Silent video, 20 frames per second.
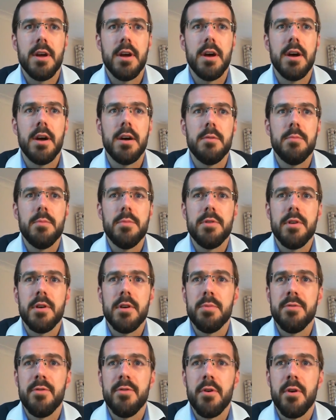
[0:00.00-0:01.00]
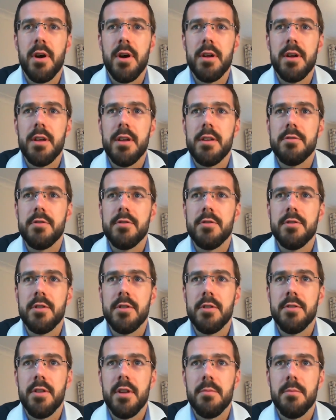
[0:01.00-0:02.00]
So before I
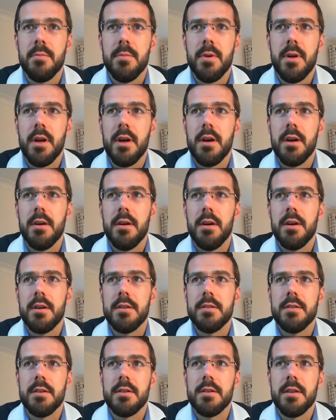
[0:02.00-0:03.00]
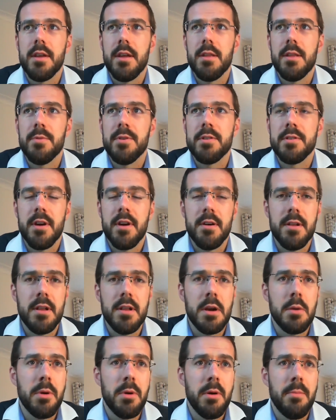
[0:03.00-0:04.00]
introduce them and get them to tell a
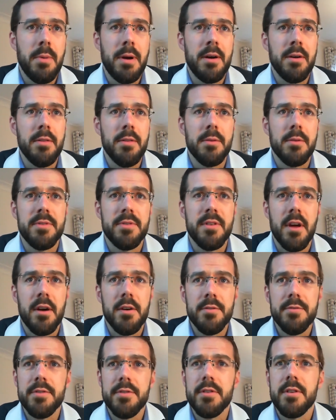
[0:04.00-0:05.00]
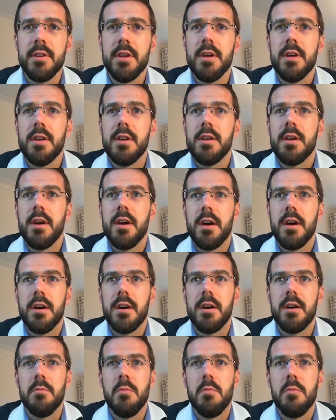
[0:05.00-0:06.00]
little bit about themselves,
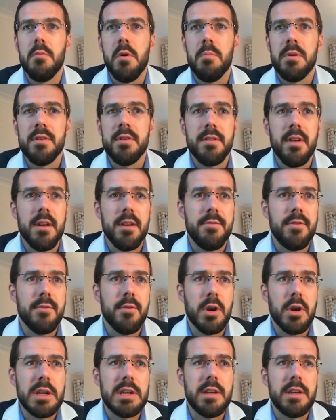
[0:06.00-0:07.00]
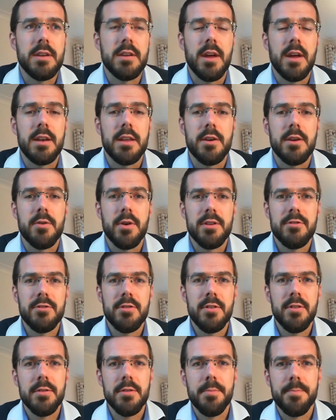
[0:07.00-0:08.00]
please say if you've got any
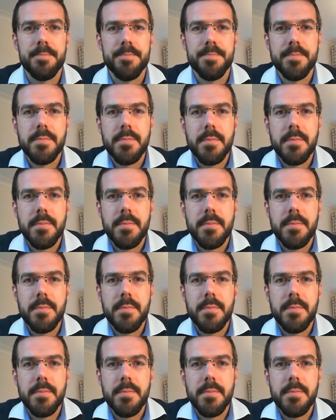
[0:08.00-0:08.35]
questions